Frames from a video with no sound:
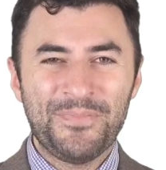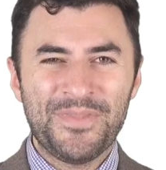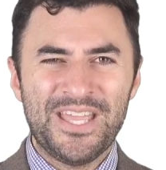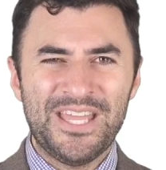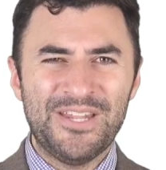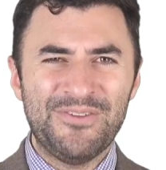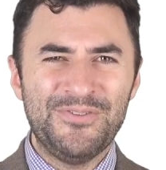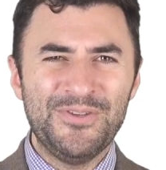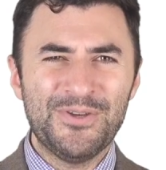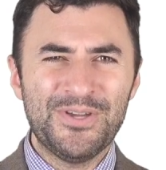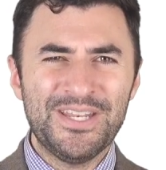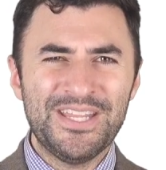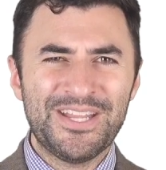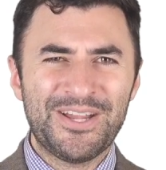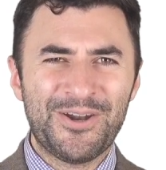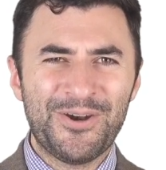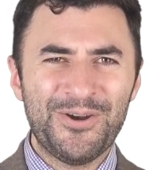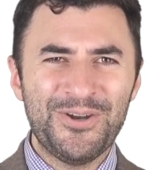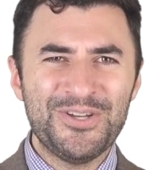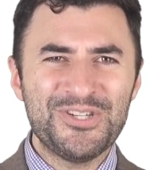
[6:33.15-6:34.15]
And if you can
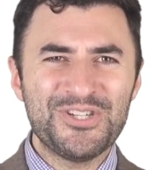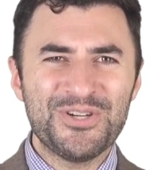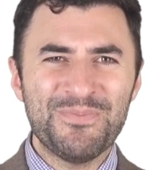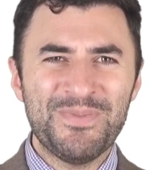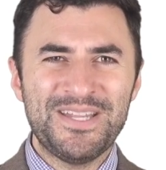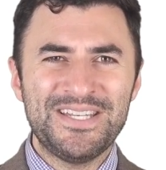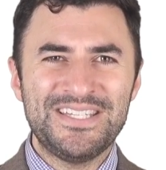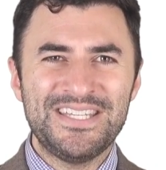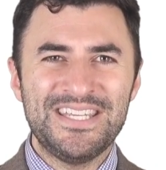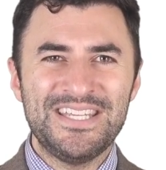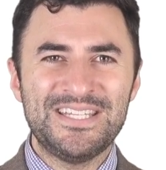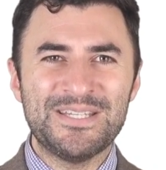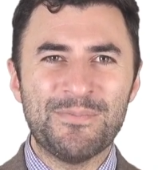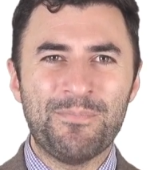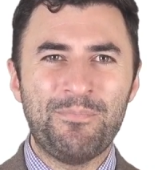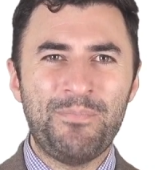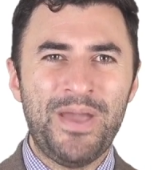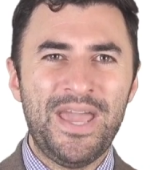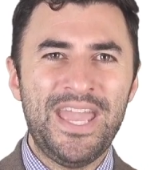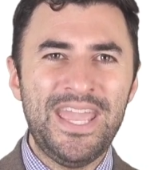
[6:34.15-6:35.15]
encourage your mentee to
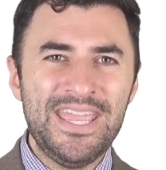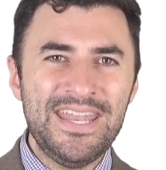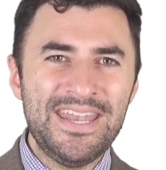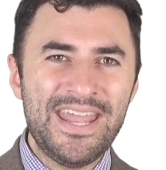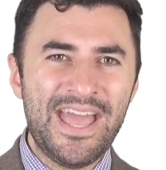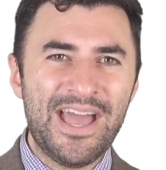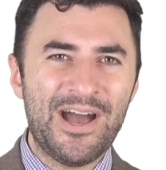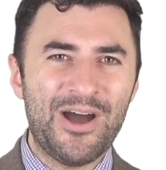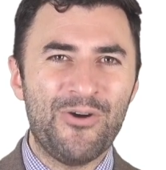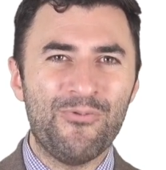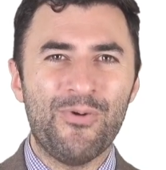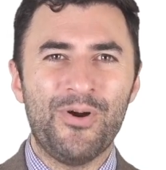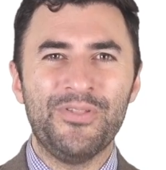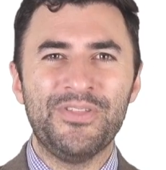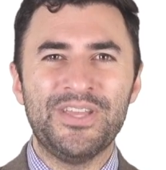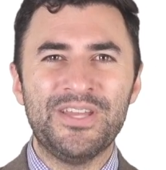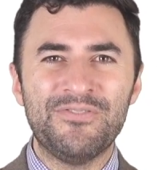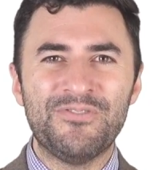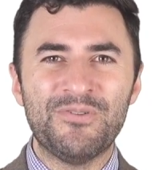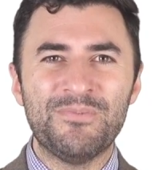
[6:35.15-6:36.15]
pay now while
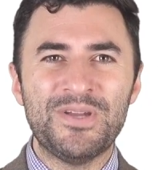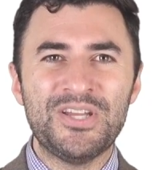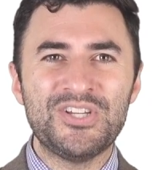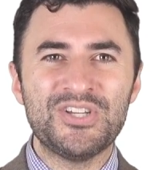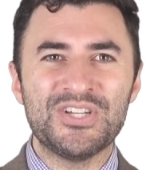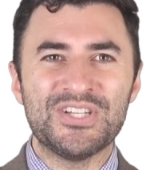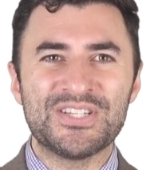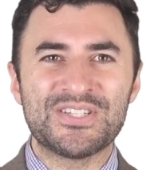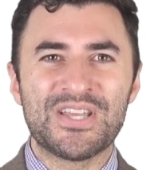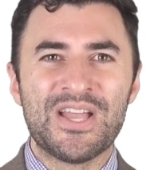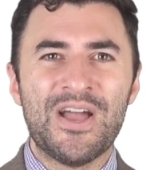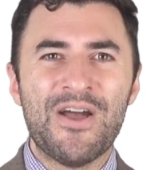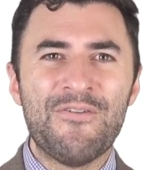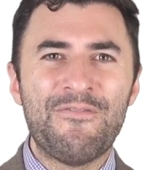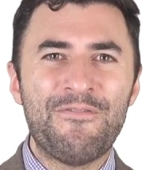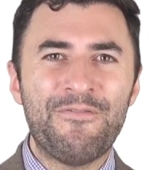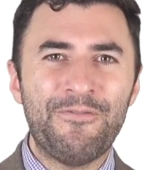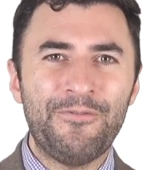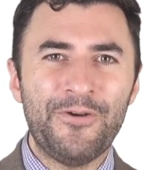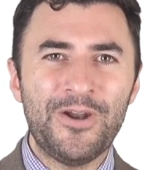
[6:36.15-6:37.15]
the information is
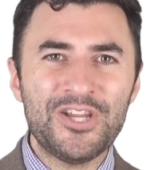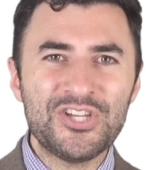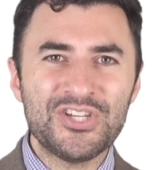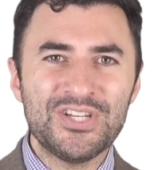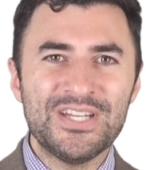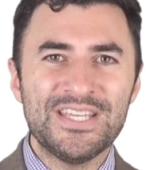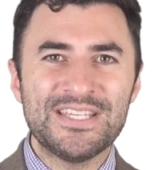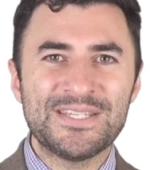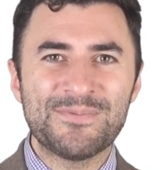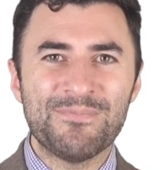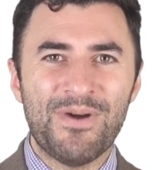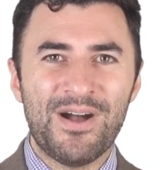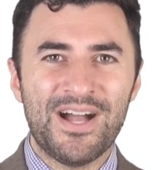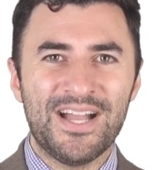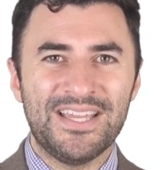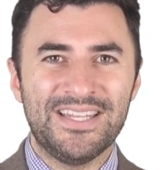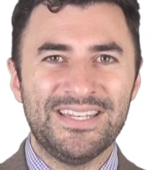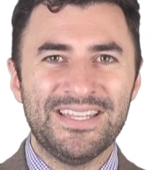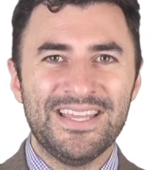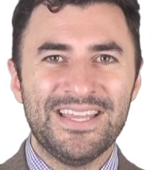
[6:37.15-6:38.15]
fresh in his
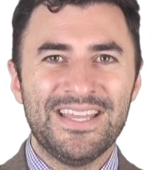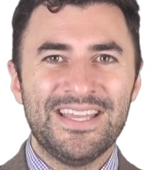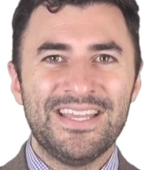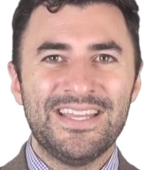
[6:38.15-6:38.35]
mind,